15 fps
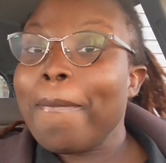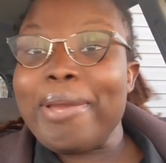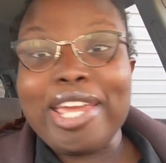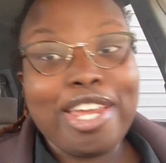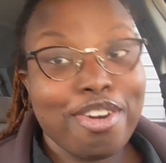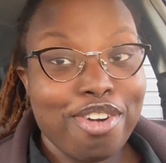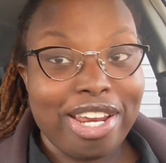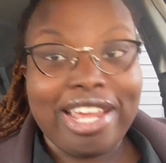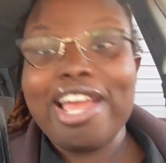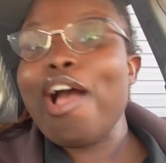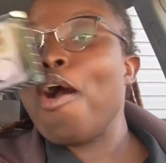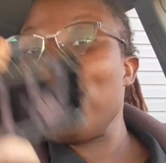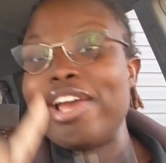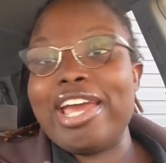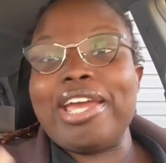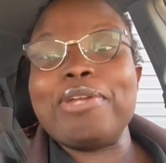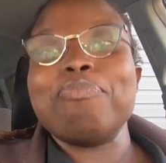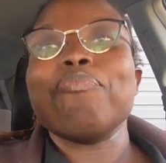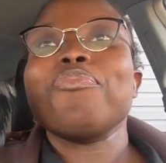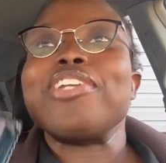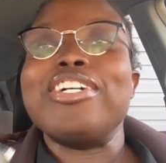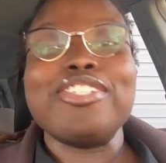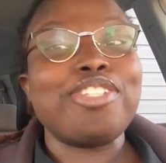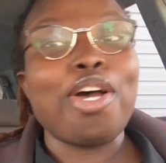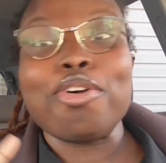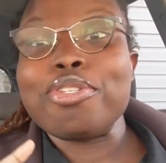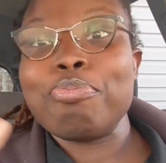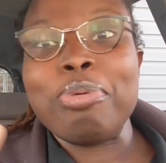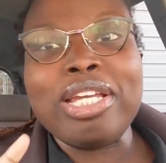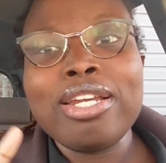Period. Okay.
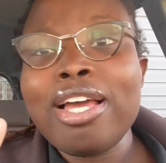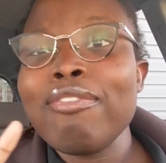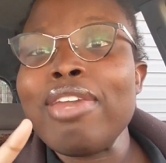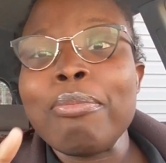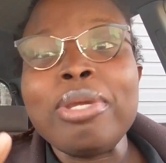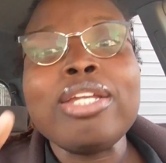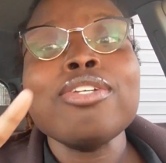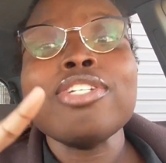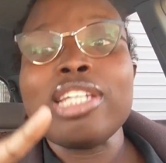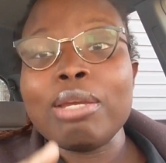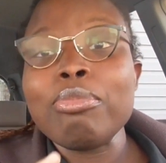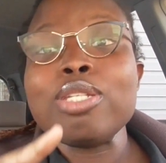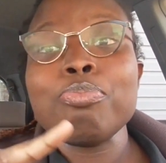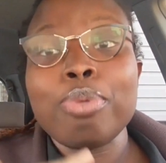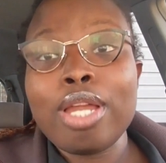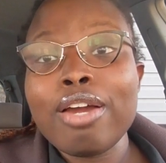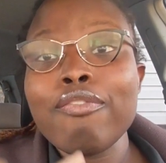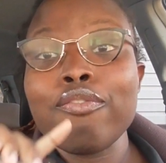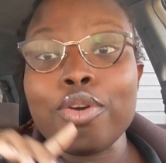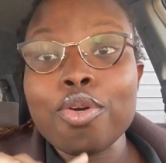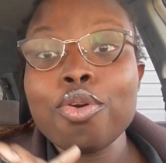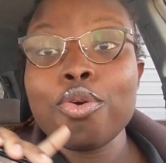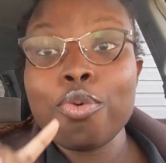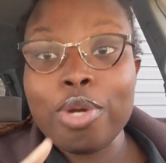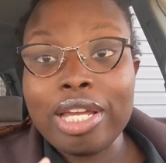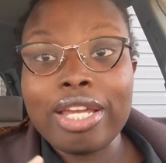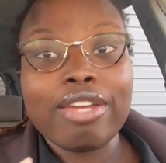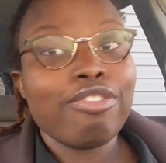So speaking of, let me shameless plug real quick.